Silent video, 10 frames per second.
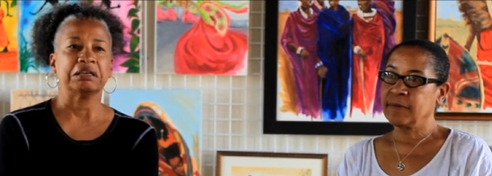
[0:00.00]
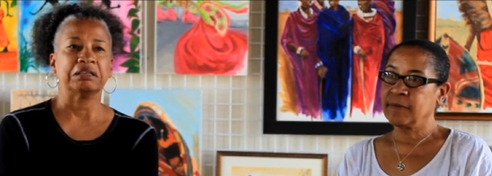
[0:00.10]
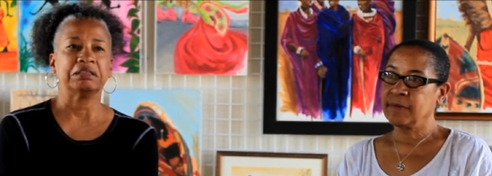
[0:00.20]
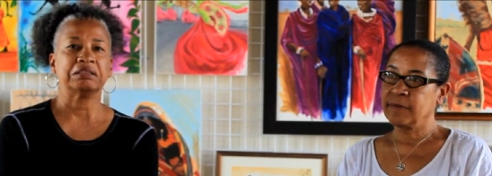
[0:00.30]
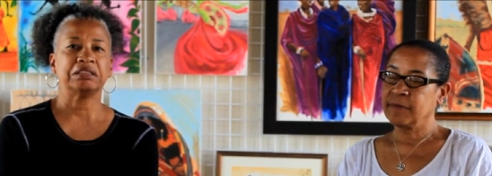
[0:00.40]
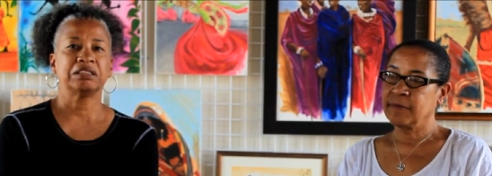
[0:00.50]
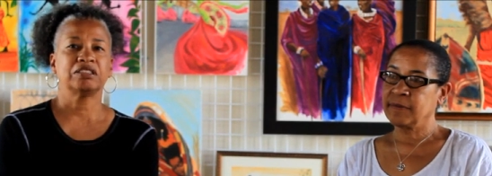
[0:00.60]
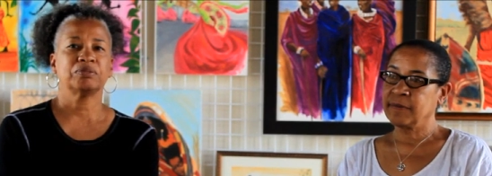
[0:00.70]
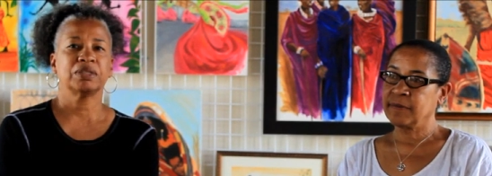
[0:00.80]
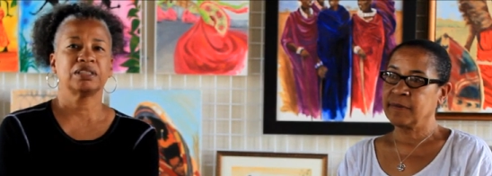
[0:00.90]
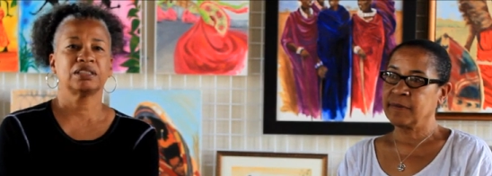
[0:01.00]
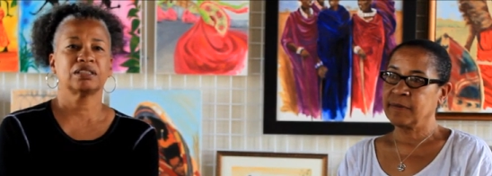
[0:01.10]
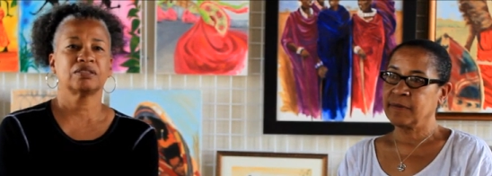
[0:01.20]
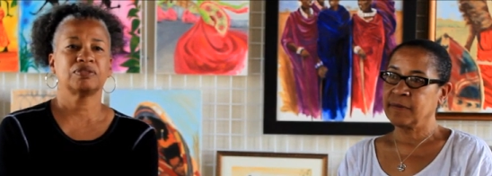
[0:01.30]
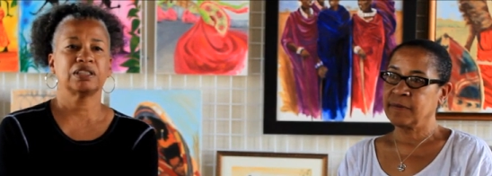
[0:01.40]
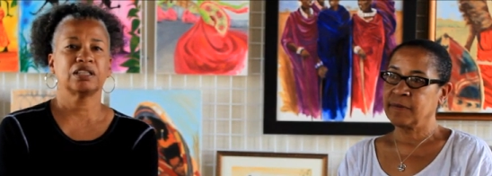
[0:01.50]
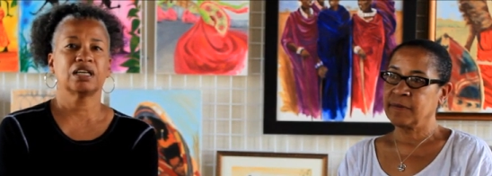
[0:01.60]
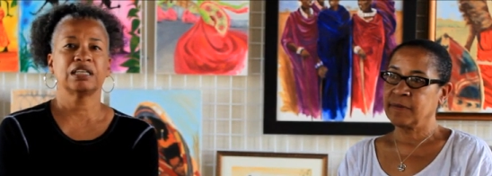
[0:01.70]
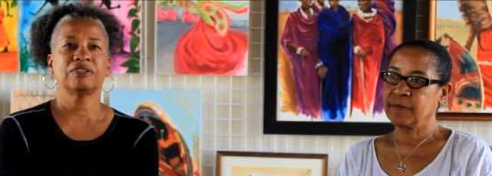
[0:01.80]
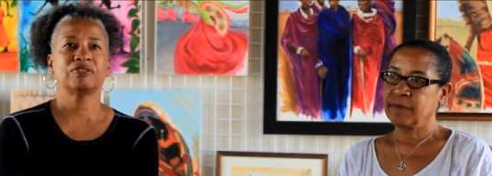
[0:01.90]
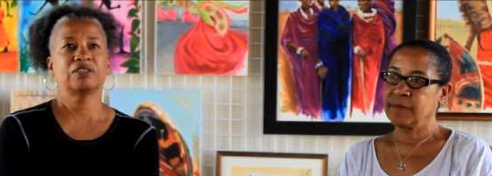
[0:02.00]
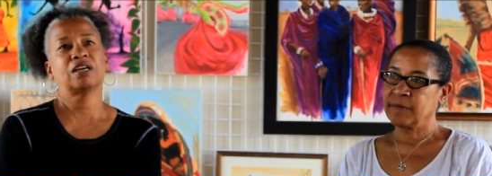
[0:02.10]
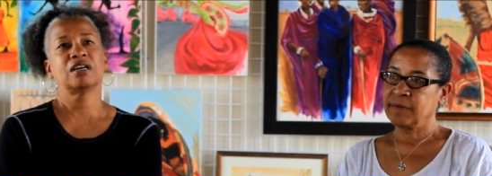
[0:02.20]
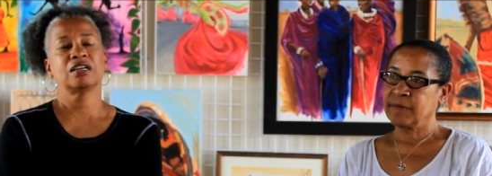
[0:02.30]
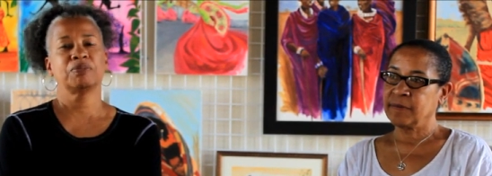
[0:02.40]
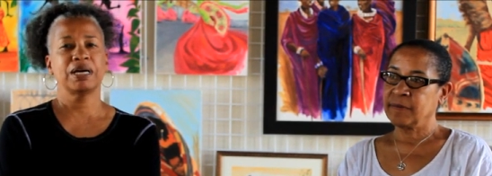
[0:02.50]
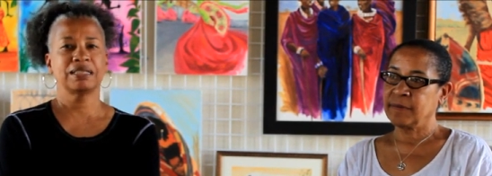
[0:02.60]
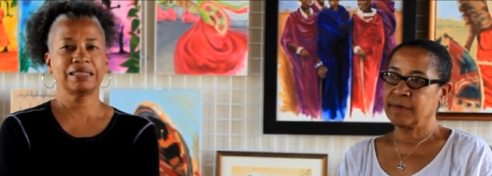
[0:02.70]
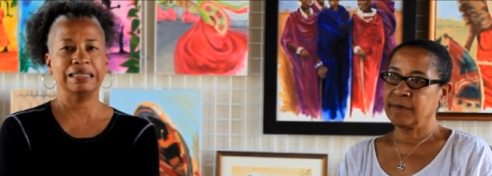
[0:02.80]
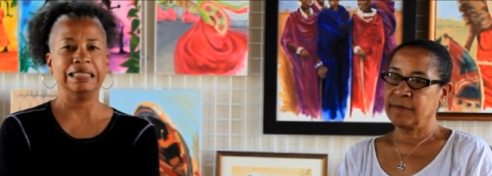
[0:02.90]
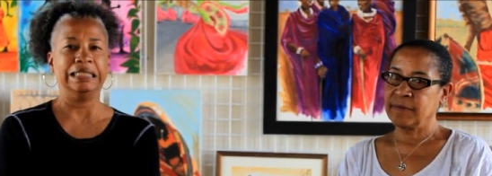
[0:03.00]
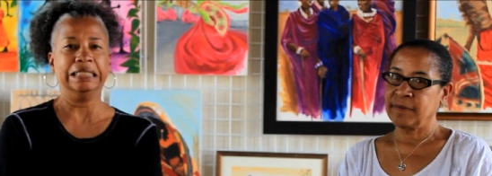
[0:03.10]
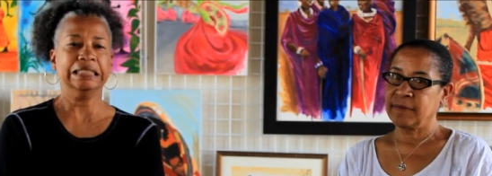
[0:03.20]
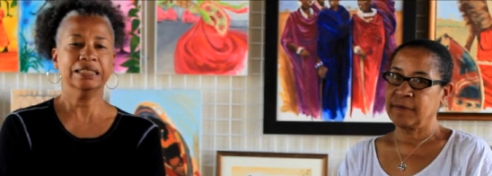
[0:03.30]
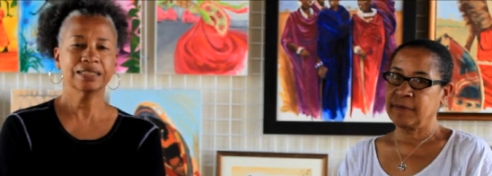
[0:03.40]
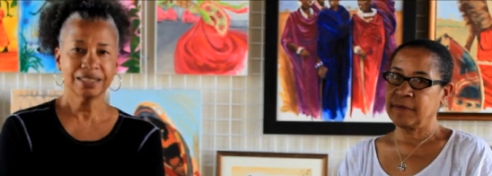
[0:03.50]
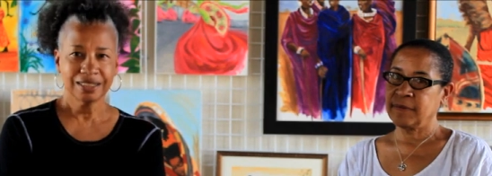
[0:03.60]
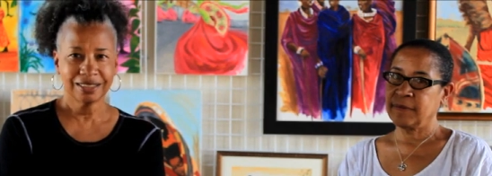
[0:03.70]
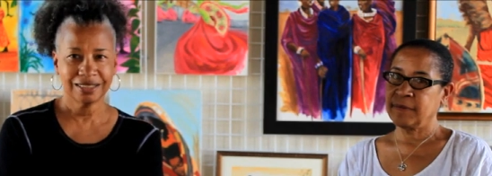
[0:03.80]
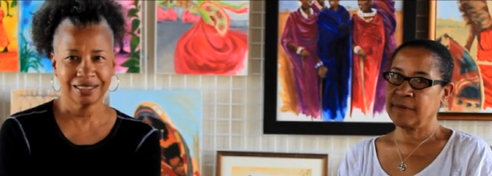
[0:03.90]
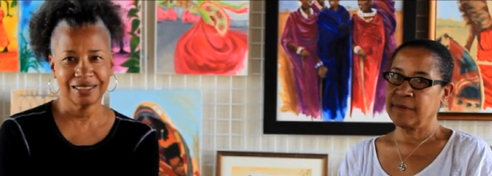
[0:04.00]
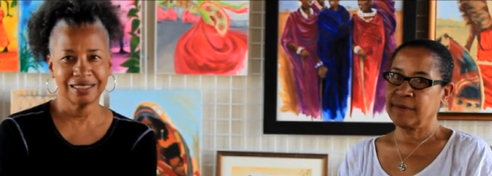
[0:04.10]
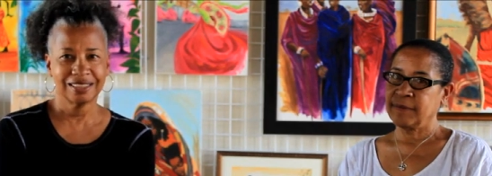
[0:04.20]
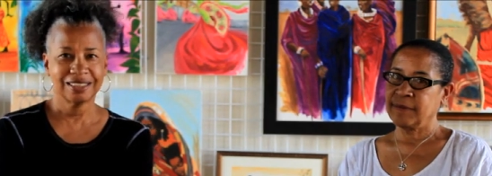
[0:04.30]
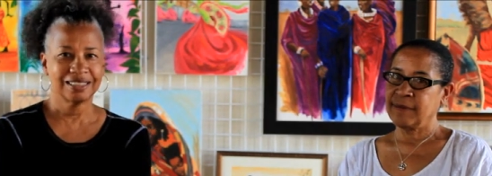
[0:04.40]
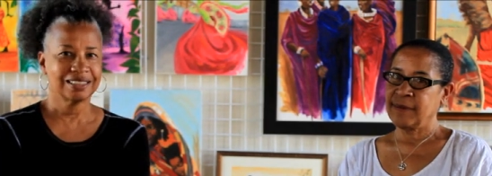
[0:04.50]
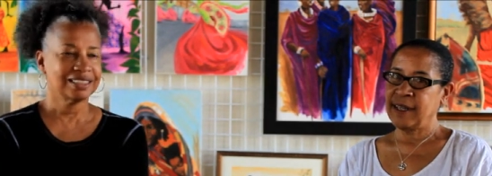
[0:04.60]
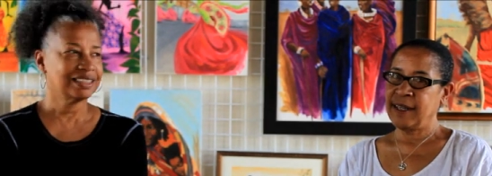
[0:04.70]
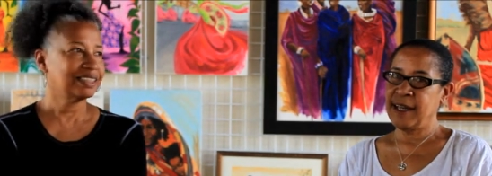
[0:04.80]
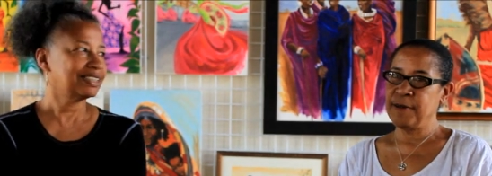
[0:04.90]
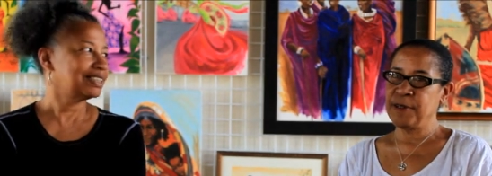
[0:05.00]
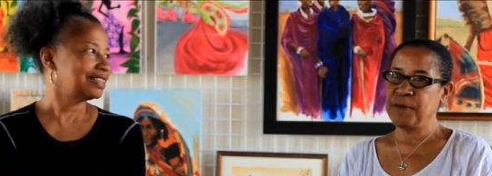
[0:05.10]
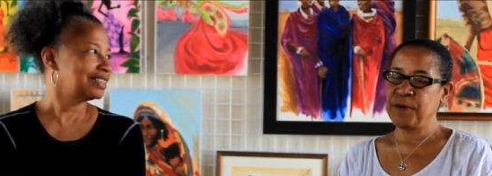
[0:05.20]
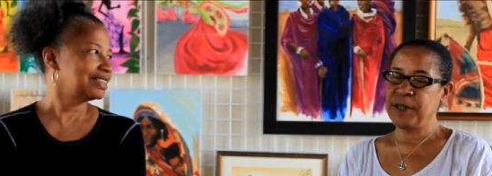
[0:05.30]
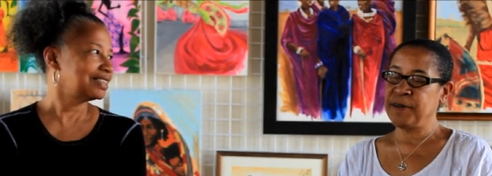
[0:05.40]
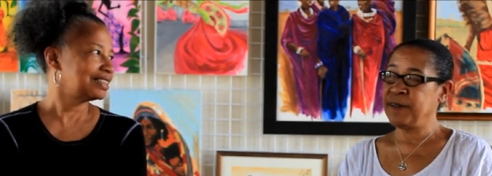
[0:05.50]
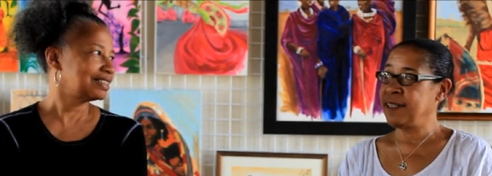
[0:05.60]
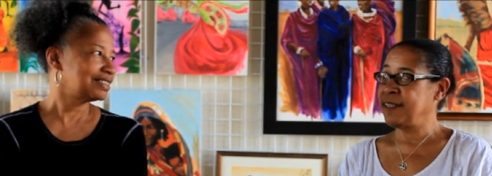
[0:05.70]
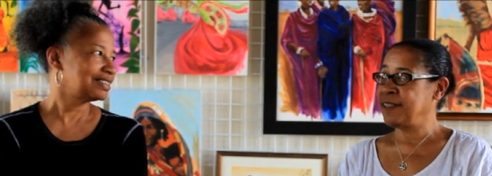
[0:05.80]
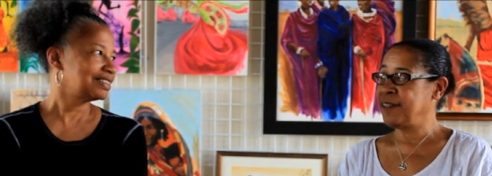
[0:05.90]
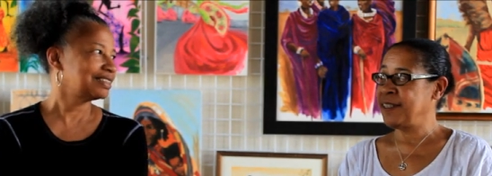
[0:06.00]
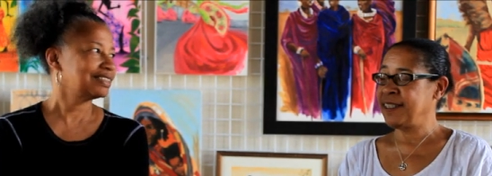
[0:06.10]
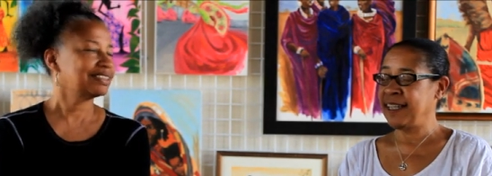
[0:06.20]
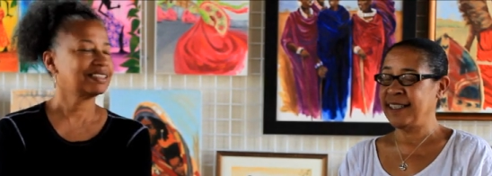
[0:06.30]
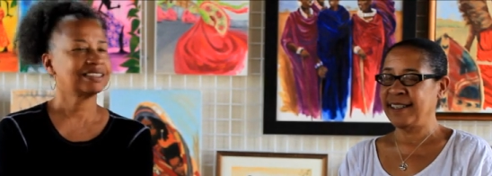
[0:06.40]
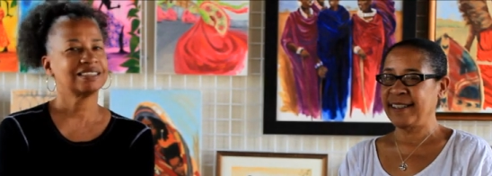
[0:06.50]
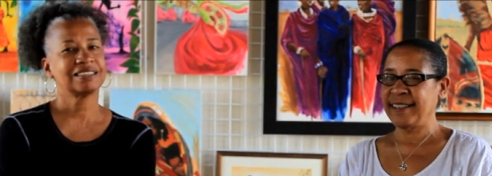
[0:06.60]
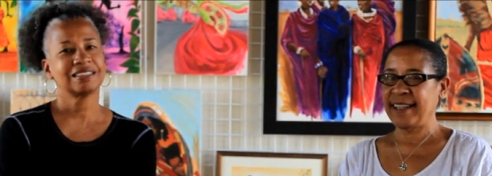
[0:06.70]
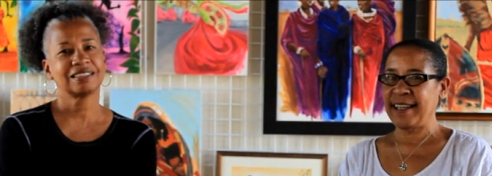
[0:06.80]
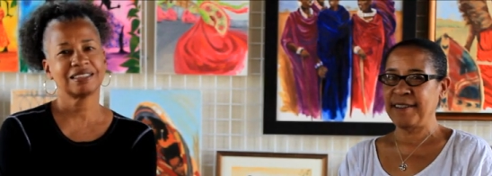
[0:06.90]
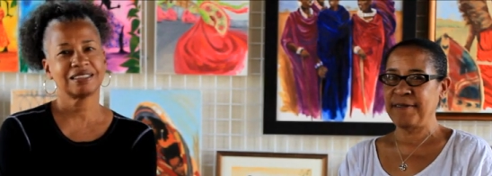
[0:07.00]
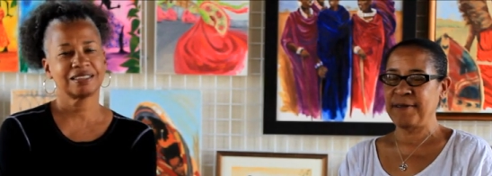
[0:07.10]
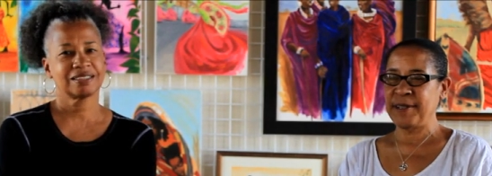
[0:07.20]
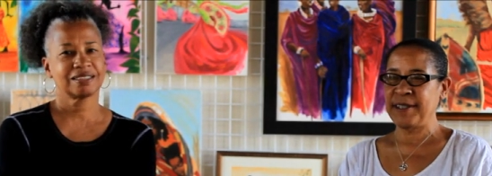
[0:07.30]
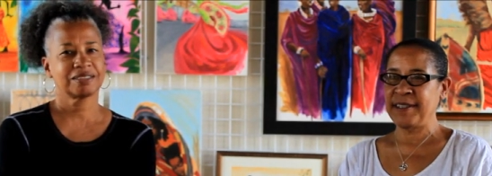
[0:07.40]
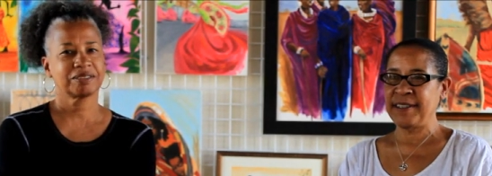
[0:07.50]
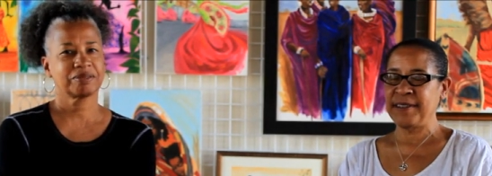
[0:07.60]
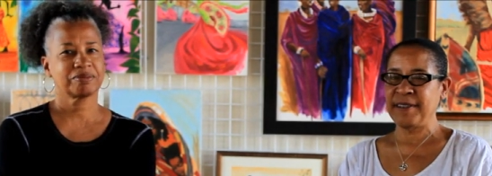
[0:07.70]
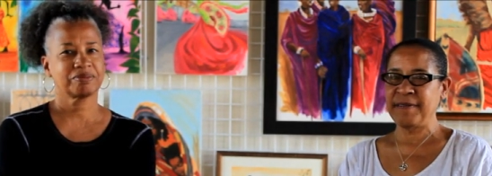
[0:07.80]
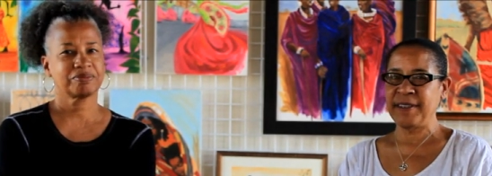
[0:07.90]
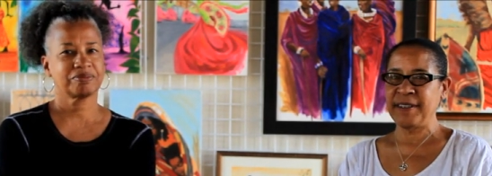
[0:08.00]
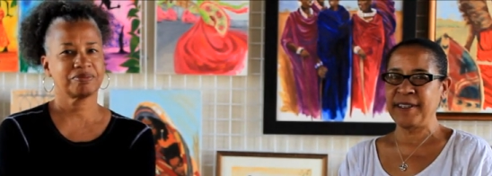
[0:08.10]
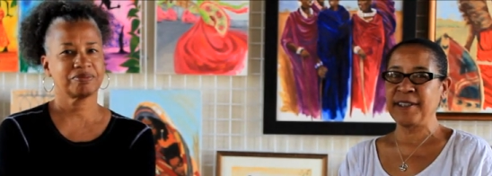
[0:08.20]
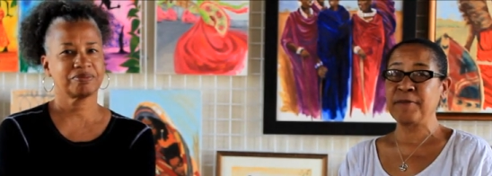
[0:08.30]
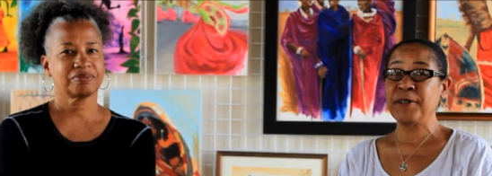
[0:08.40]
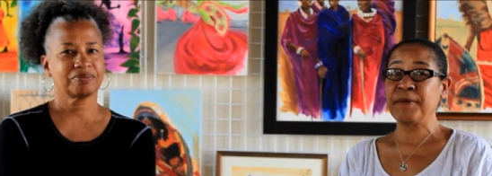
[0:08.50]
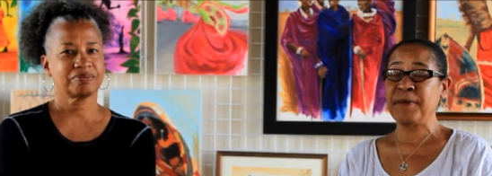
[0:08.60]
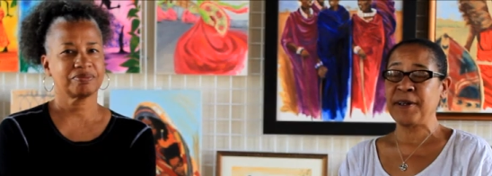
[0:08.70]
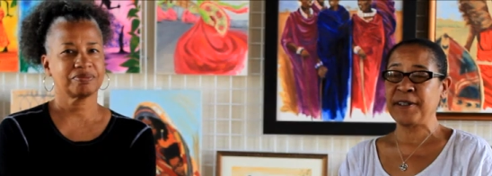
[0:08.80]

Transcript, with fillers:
Speaker 1: I consider myself a lifelong Pasadenian.
Speaker 2: I was born and raised in Los Angeles, California, and still live there in Leimert